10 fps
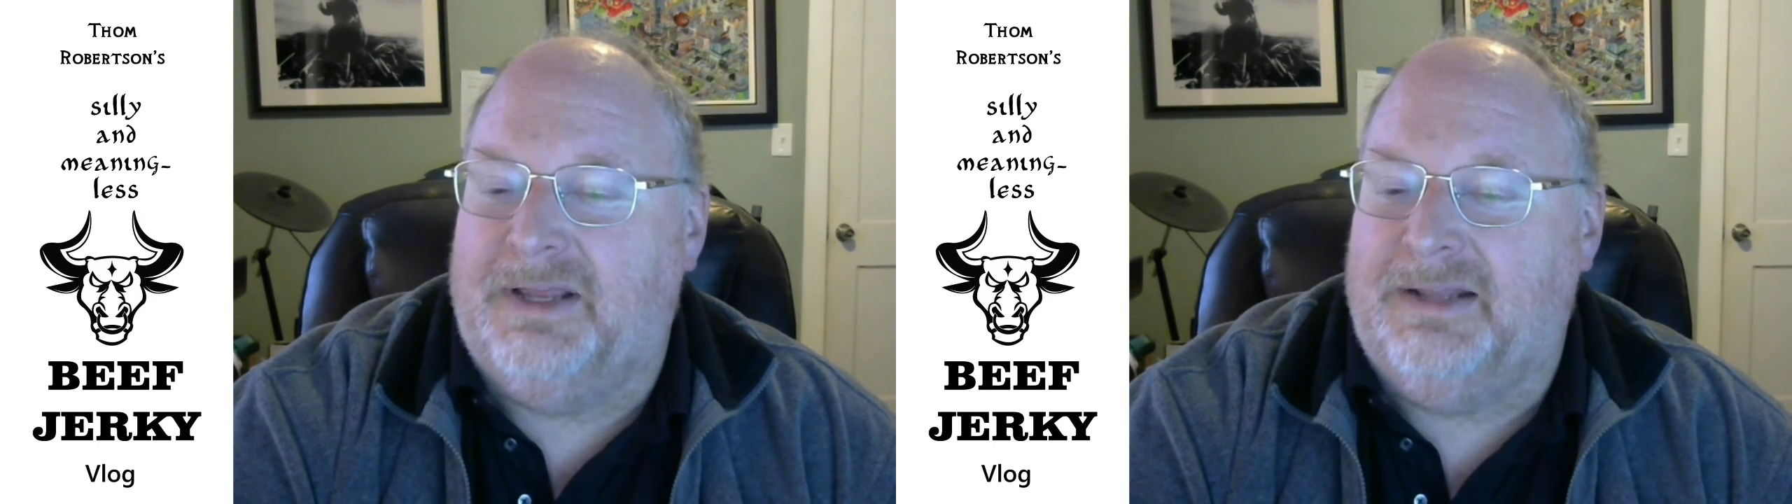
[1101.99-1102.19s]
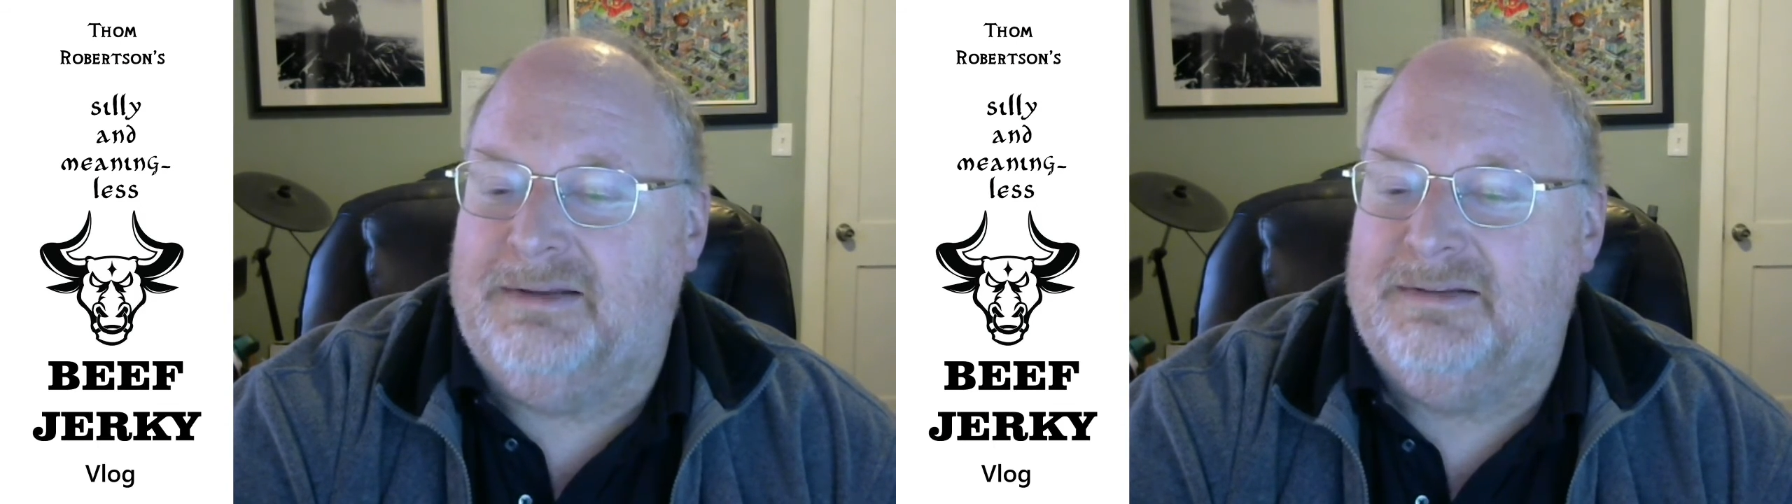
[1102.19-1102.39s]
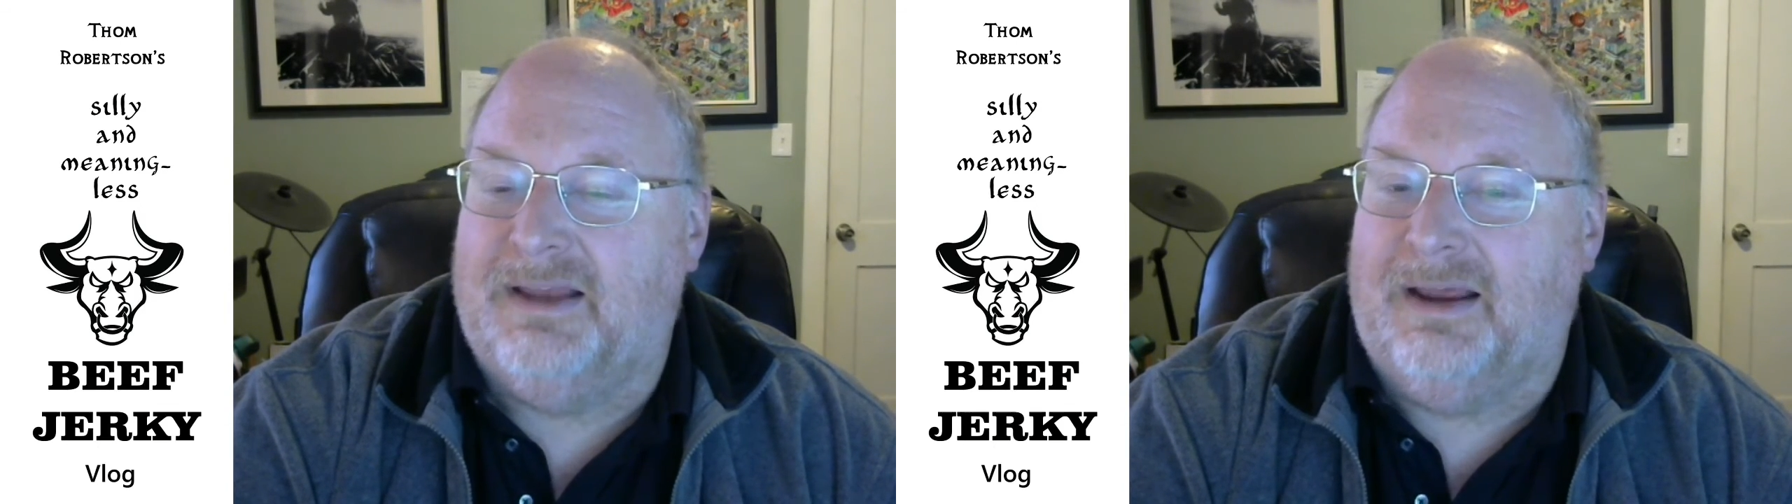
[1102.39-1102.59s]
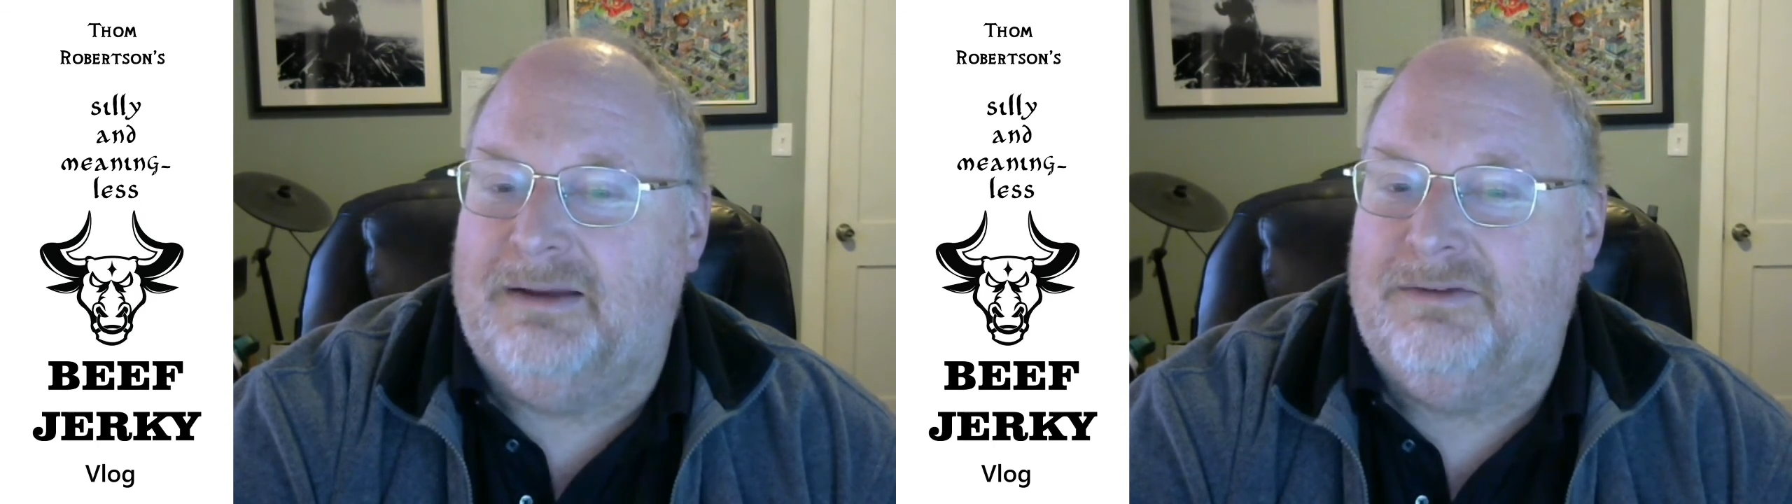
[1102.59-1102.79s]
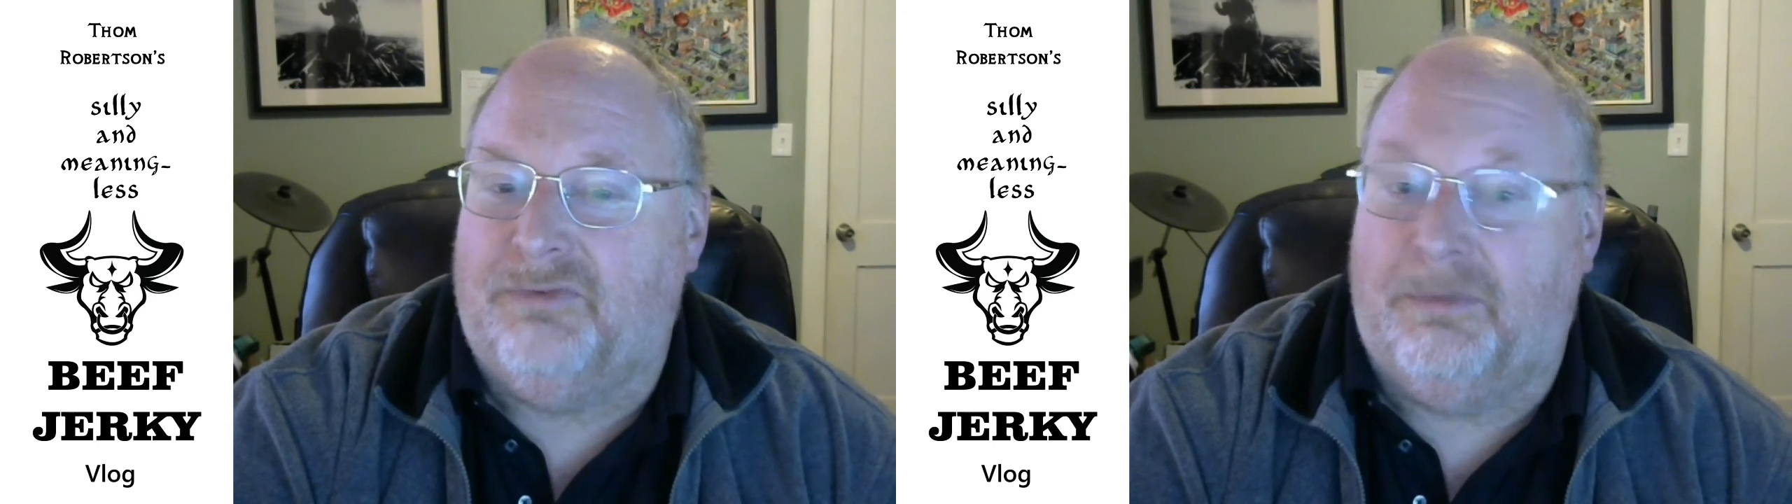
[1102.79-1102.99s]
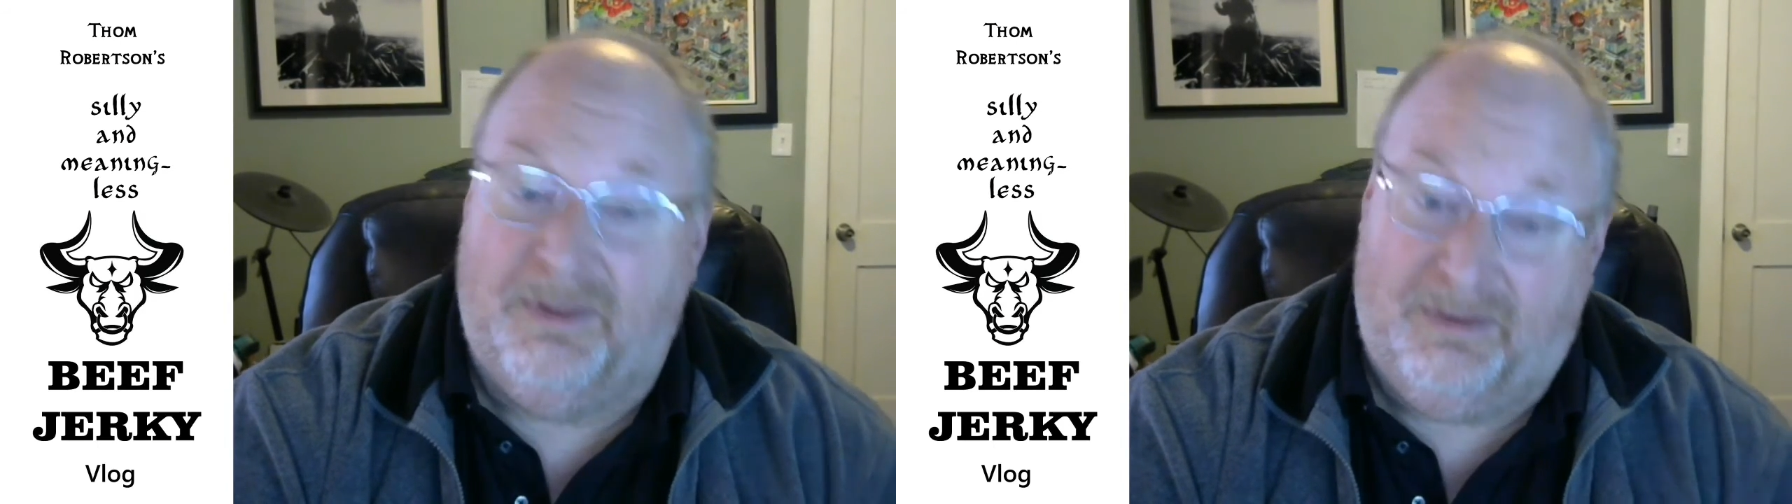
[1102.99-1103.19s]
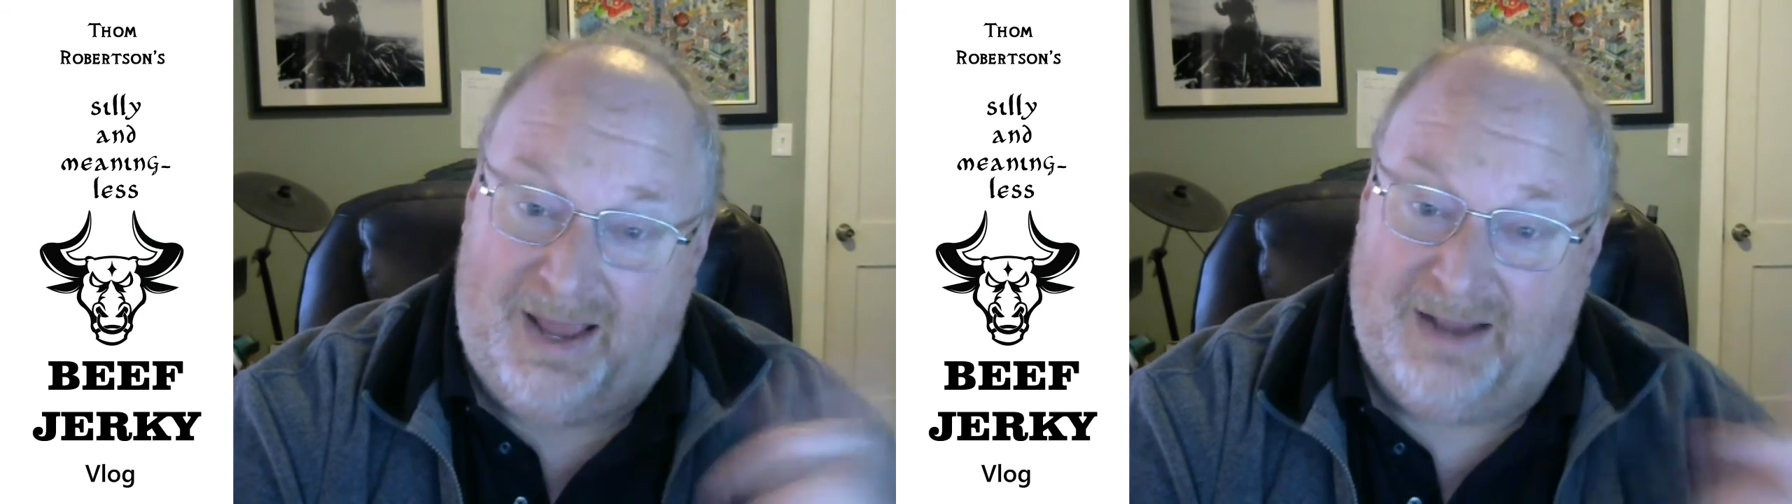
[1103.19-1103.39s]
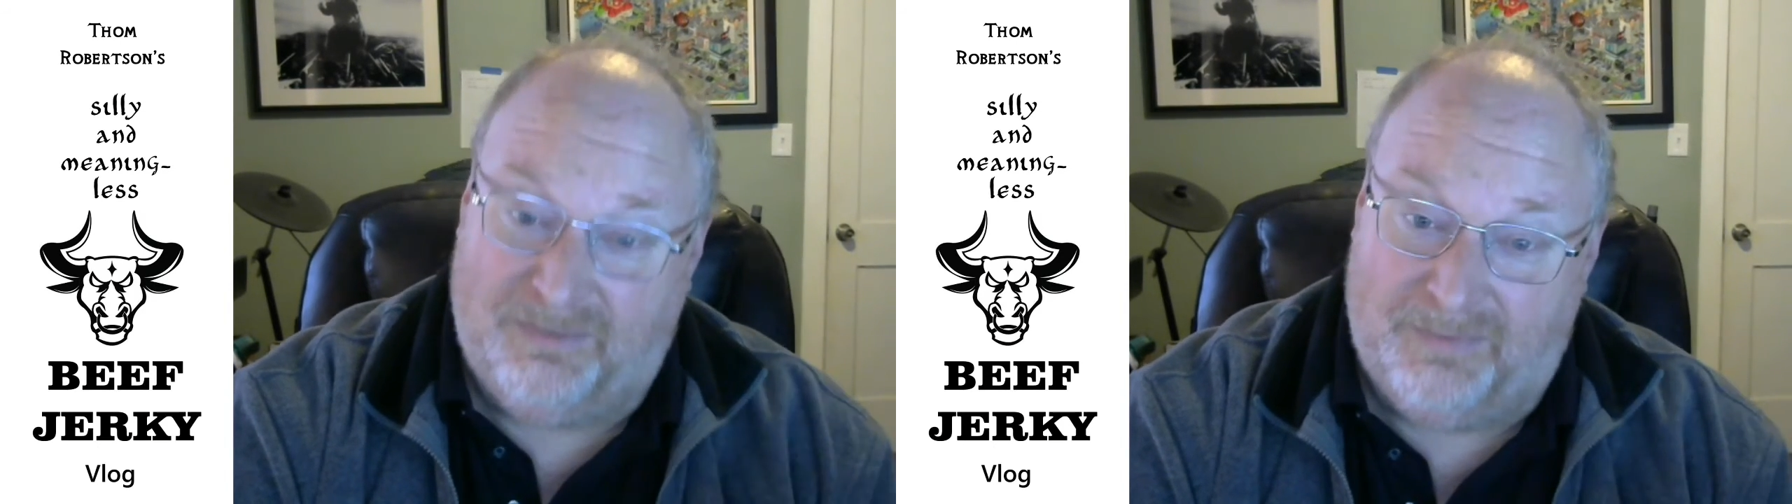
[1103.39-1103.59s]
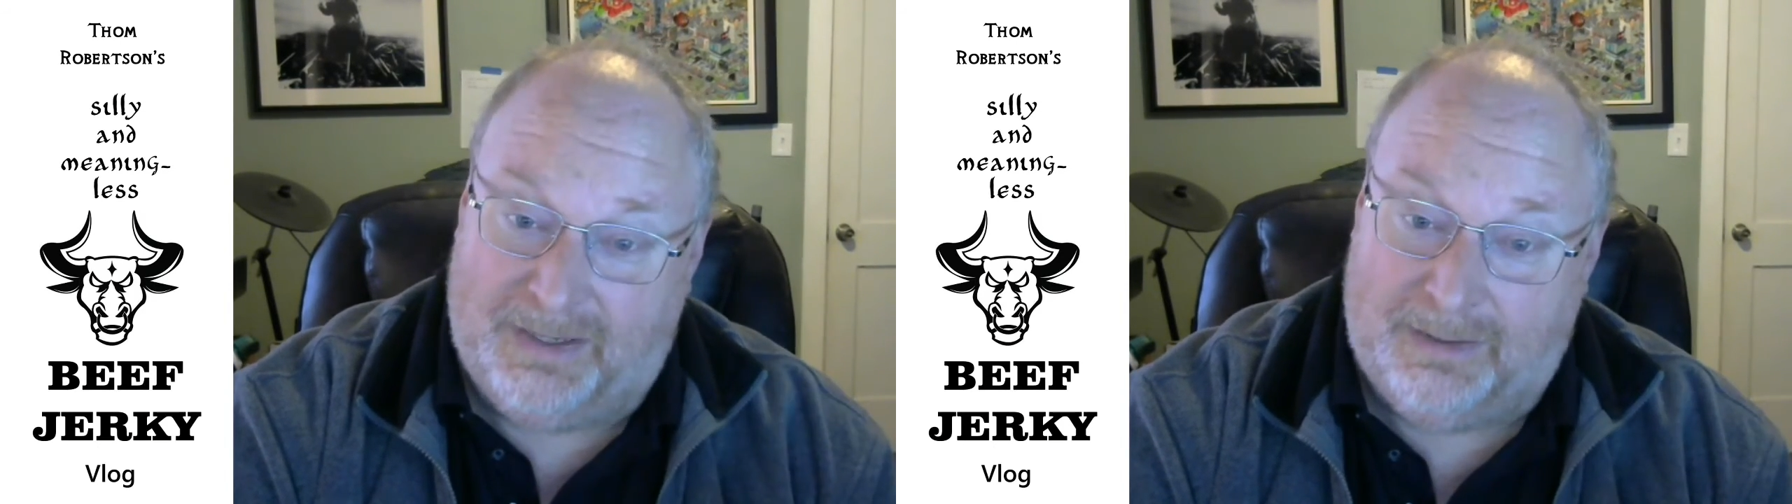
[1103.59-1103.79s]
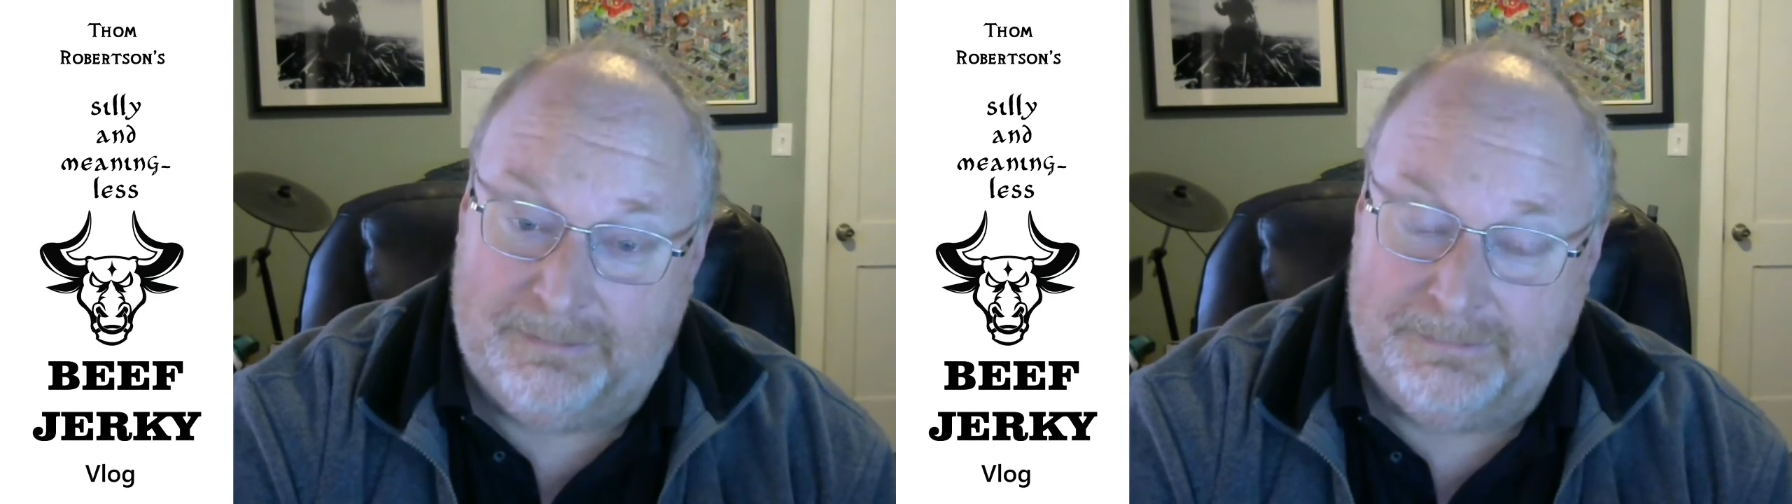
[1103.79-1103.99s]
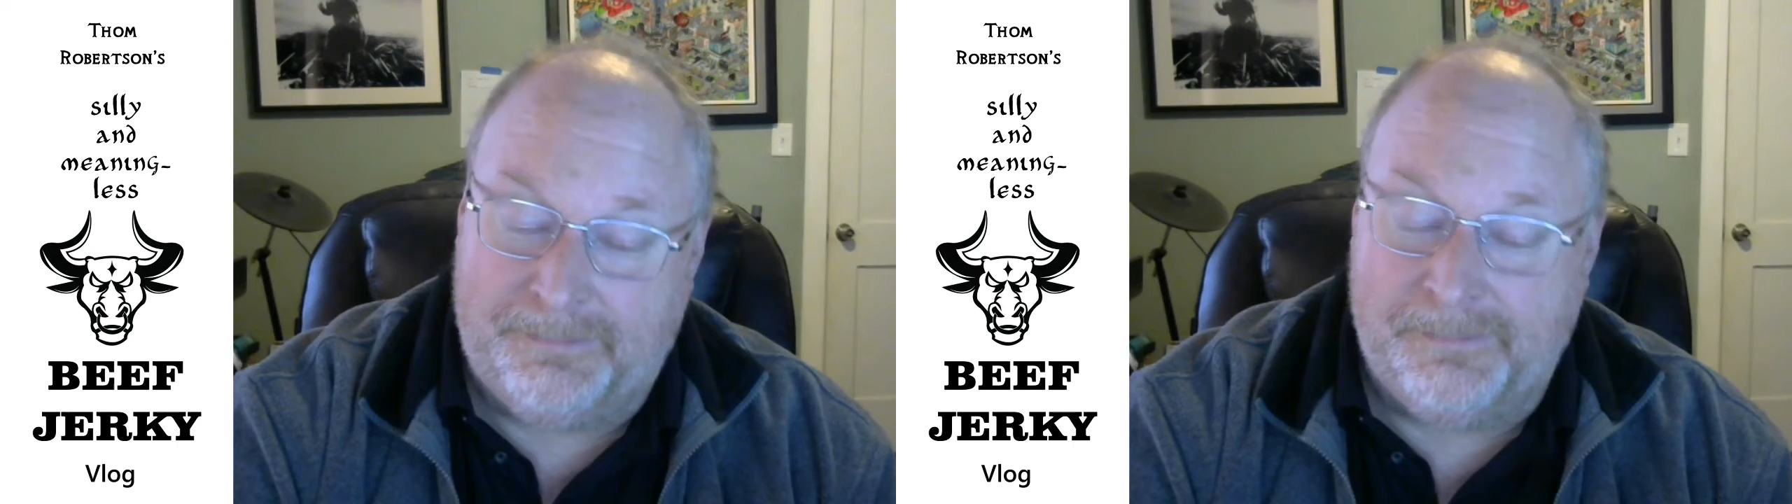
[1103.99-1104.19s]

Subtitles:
in this case, from the last video,